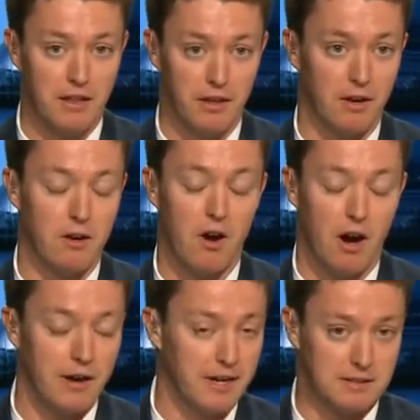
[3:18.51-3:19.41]
they are
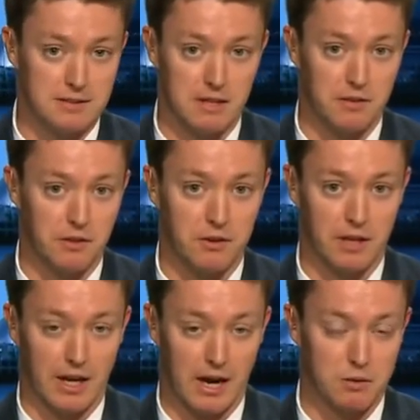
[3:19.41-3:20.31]
not necessarily going
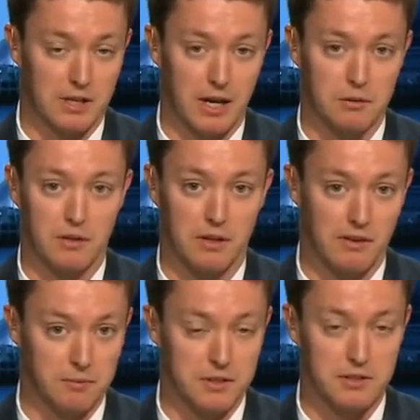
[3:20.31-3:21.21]
to kowtow to the
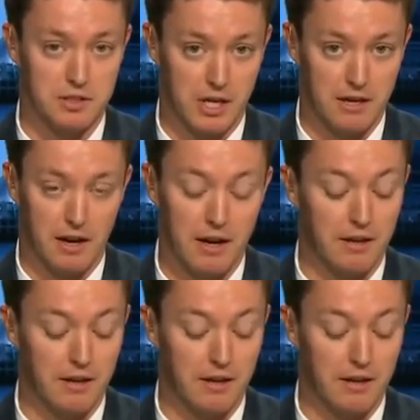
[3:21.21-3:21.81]
government's agenda.